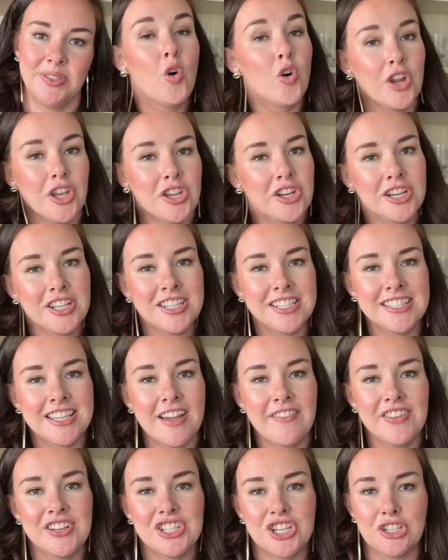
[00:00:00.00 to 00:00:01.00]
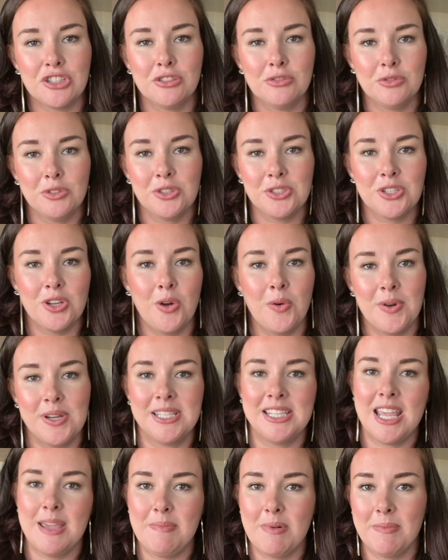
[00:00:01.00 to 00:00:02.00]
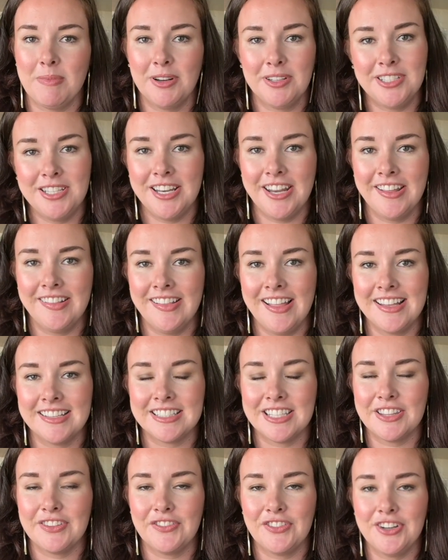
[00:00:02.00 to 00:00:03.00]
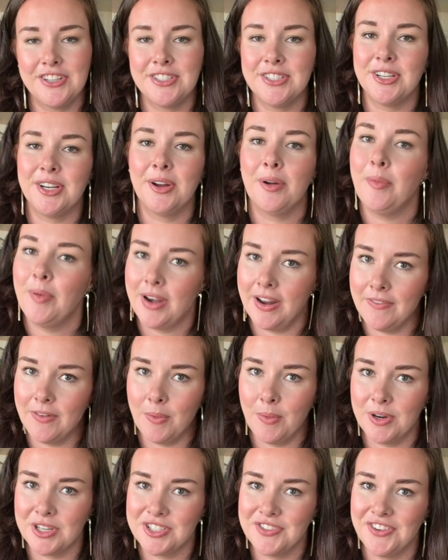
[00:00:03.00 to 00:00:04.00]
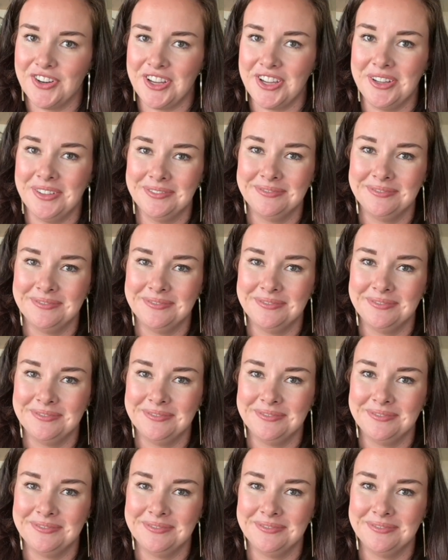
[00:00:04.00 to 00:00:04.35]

Or you could just have a general rule to always keep a martini glass in the freezer, whatever works for you.